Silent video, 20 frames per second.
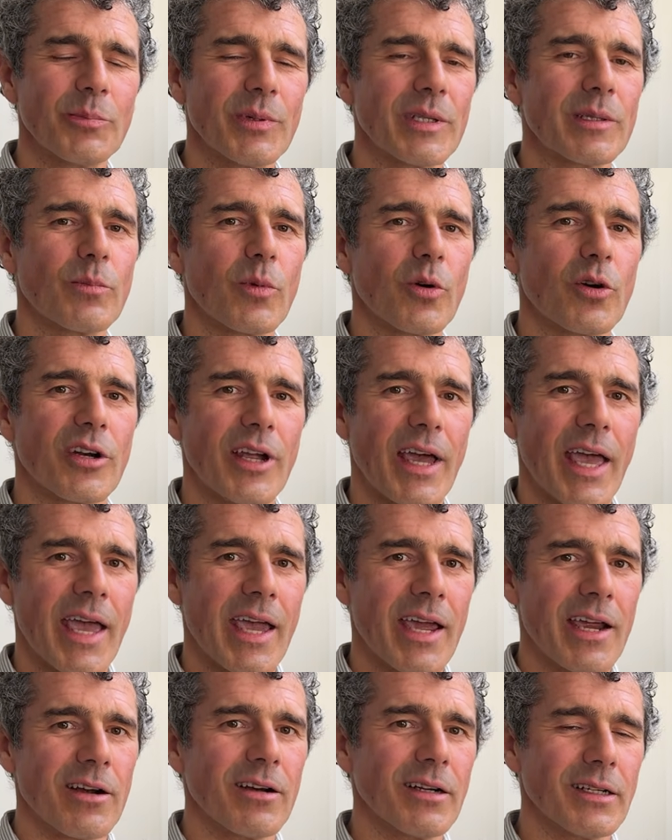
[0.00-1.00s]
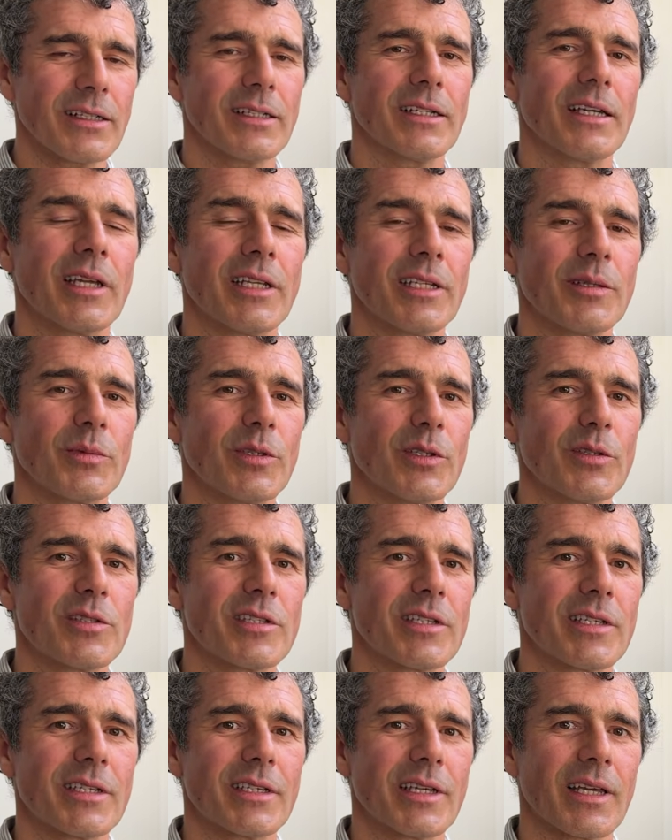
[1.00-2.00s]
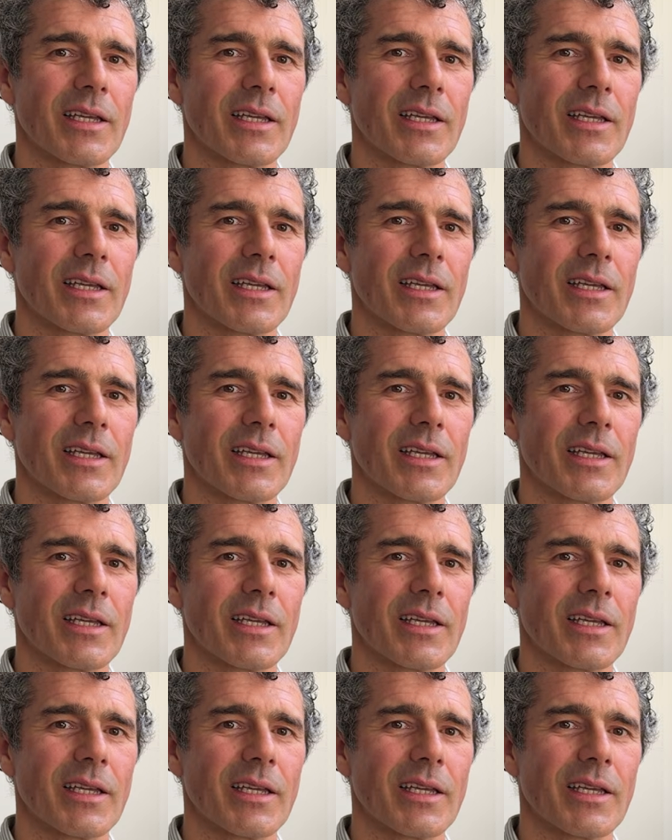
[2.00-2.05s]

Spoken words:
bit more air in the music,